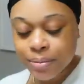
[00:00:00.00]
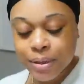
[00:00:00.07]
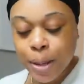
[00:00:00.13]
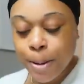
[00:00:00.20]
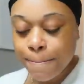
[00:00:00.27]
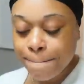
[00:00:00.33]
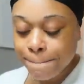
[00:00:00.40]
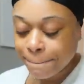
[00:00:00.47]

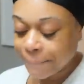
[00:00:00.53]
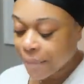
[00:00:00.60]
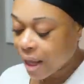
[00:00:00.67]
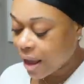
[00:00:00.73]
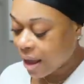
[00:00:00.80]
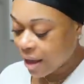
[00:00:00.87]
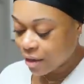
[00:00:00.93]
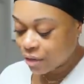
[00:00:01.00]

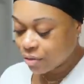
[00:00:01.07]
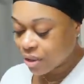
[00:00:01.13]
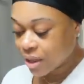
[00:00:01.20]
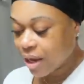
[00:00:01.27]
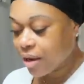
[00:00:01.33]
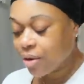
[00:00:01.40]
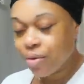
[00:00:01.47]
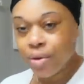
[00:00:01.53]
So I use
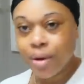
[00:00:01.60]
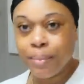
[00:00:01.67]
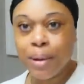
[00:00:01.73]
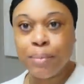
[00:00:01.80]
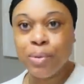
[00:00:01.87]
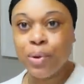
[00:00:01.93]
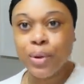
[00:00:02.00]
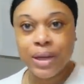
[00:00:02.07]
that on
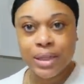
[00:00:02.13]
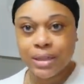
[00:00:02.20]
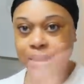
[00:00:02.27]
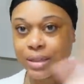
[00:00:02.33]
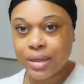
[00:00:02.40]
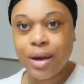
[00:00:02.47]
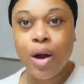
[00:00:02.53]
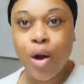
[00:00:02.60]
my
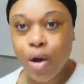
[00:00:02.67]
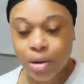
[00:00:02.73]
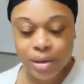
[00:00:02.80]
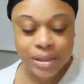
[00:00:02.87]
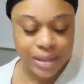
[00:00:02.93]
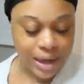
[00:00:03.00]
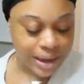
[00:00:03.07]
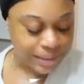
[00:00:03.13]
boys all
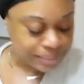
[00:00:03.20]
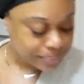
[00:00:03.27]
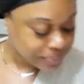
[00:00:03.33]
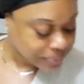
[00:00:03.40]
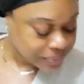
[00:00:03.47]
the time.